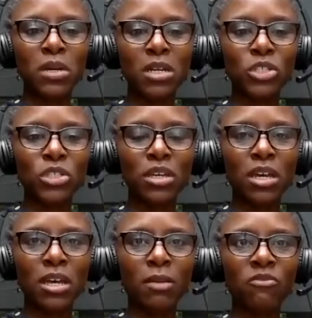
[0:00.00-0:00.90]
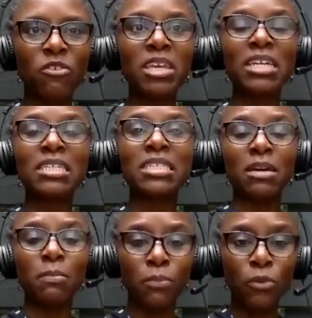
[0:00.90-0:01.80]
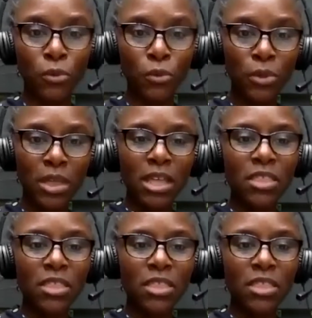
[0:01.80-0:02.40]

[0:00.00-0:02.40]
much from the example